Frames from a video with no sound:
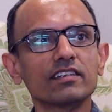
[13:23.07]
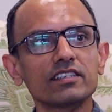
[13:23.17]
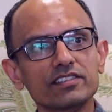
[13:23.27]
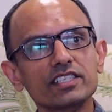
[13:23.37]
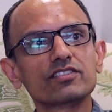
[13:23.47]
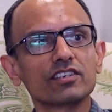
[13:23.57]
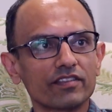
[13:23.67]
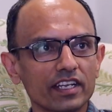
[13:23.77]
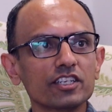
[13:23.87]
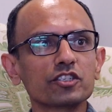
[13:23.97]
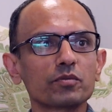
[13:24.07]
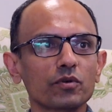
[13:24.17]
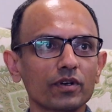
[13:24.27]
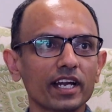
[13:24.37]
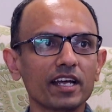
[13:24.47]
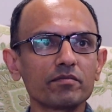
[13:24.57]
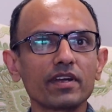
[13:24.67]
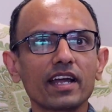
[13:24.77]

Disease Surveillance Program,